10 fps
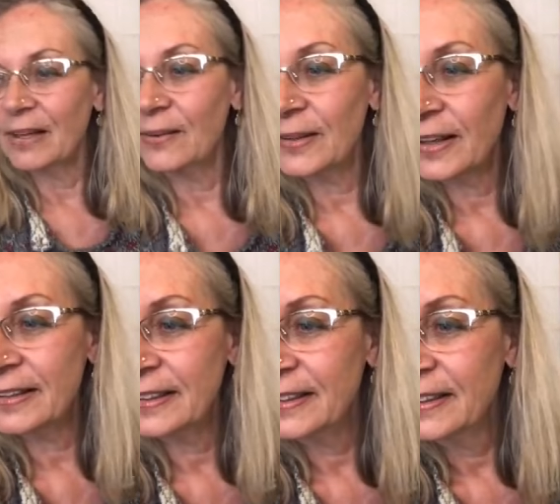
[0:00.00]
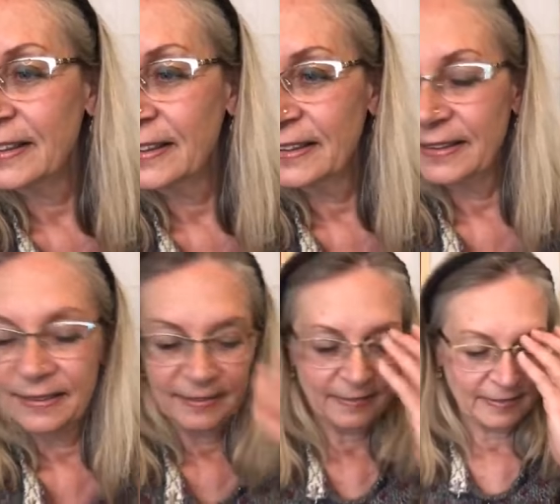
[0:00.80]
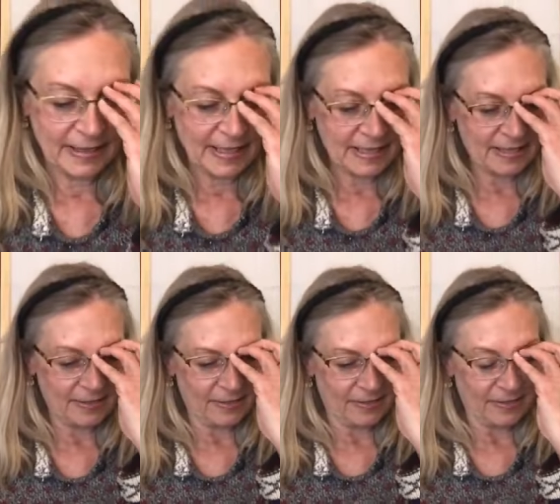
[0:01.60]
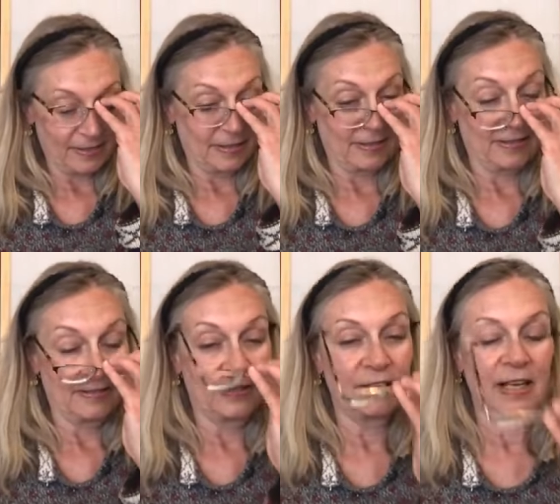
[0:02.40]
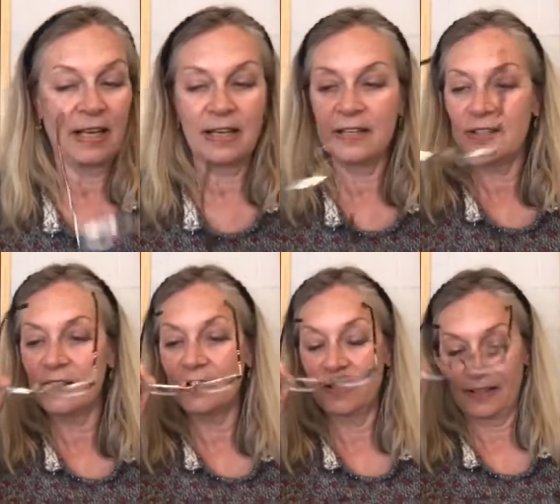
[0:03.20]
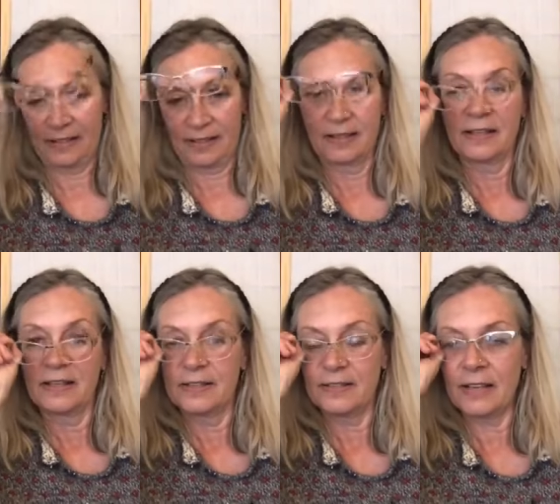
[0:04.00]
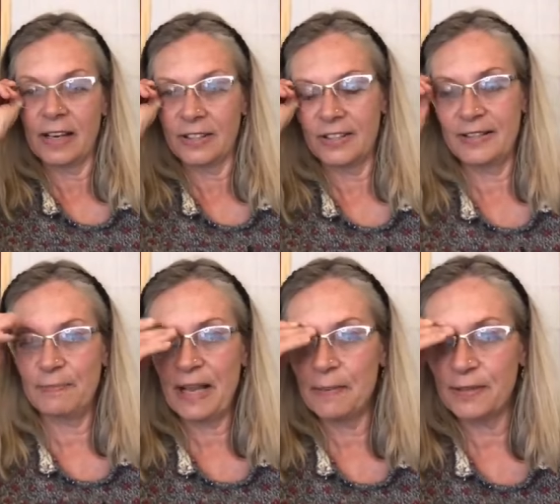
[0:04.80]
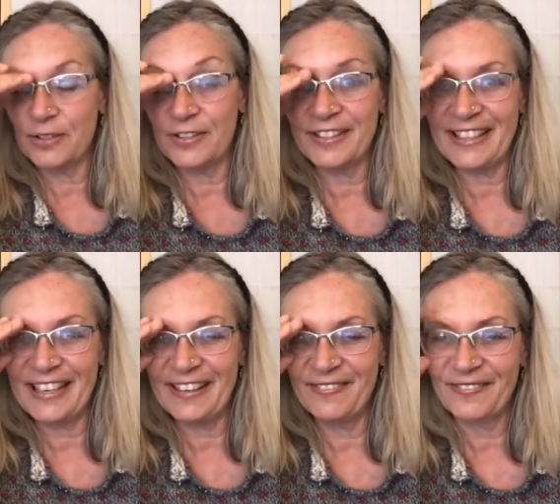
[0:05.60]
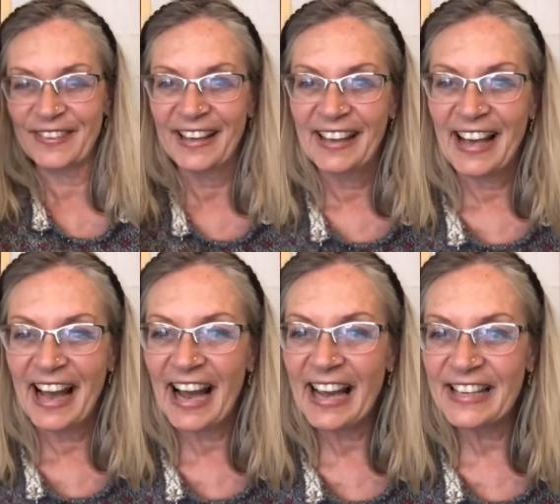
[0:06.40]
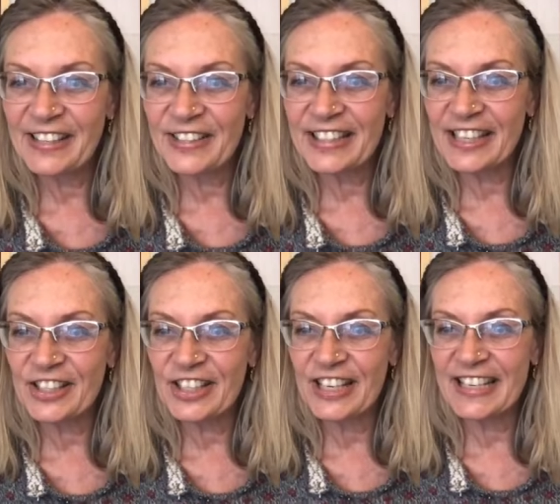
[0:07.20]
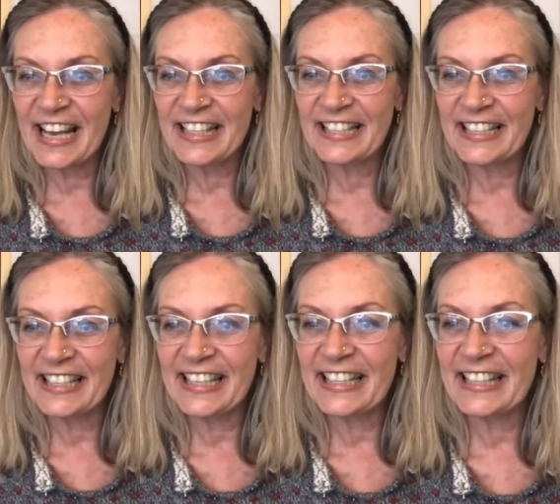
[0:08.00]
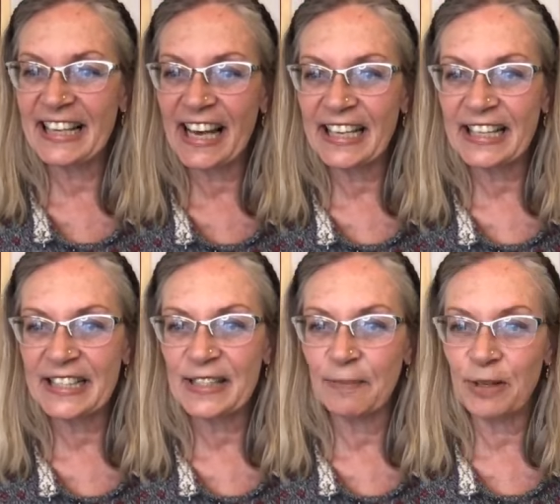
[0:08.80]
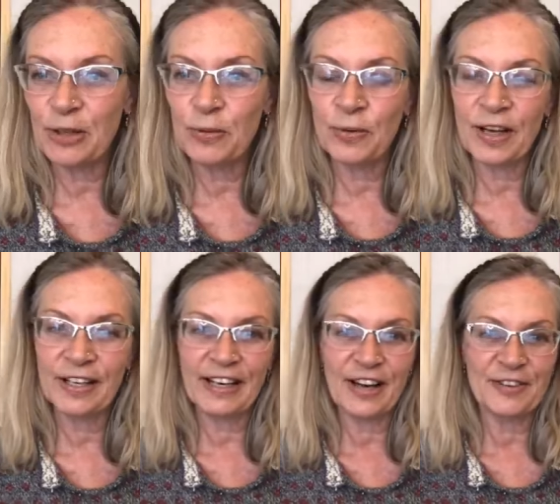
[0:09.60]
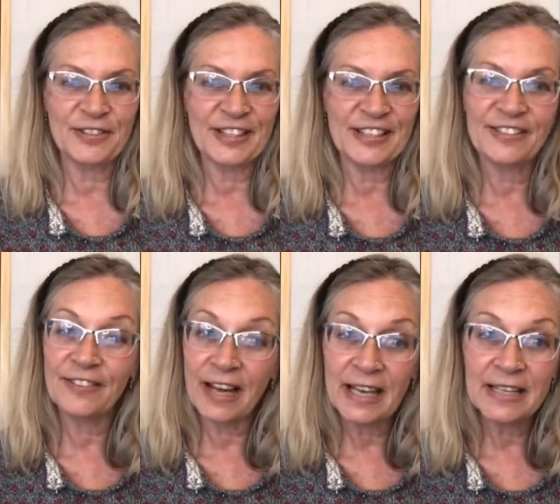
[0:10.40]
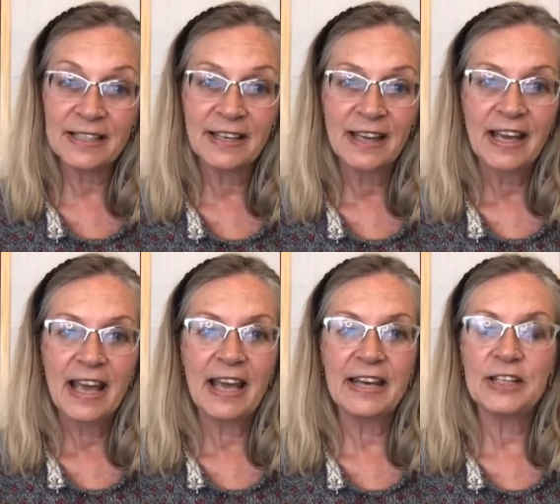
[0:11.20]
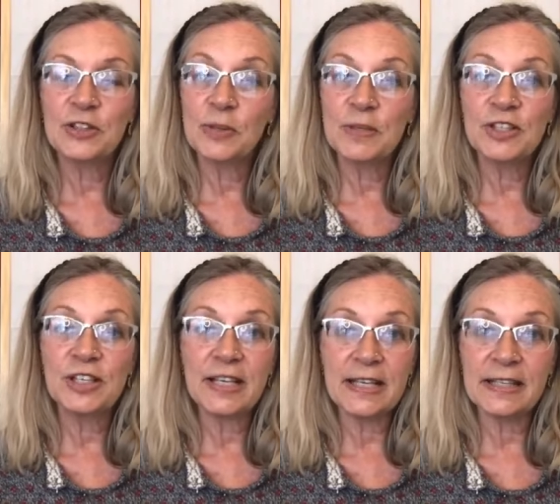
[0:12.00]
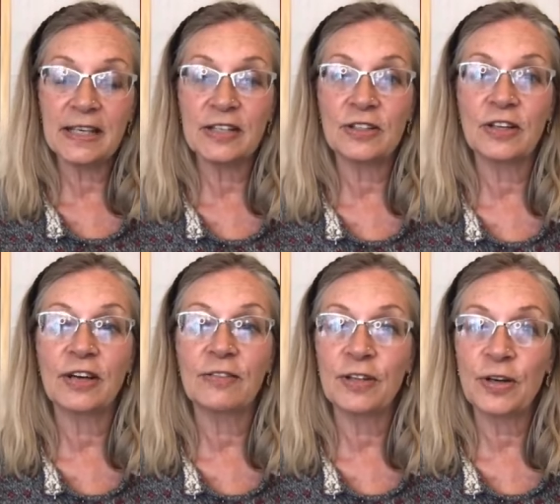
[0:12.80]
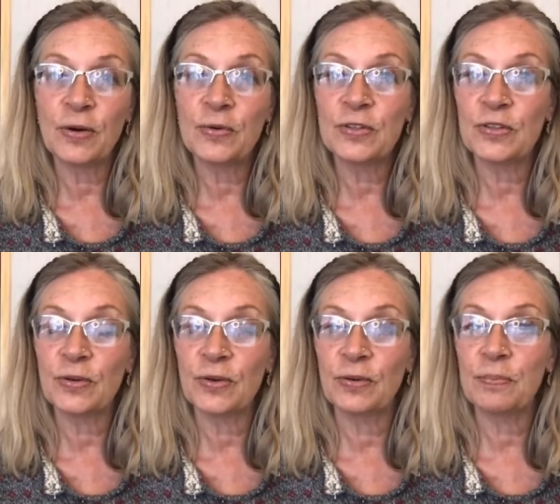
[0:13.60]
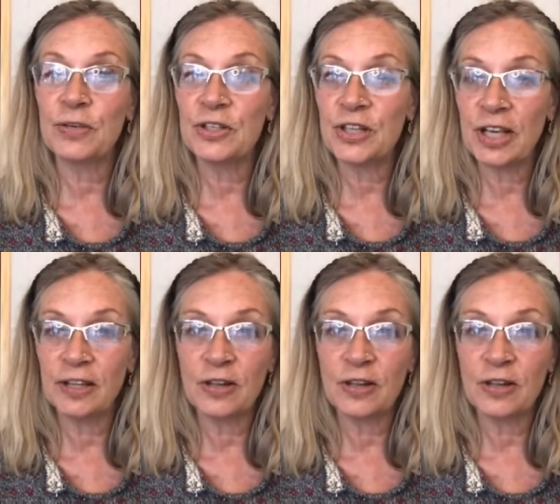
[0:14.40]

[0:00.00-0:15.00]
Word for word: done. Need to change to actually be able to see. Hi, dear sunshine. Yes, it's easy liking someone who already loves us, right? And it's so much easier to love those or appreciate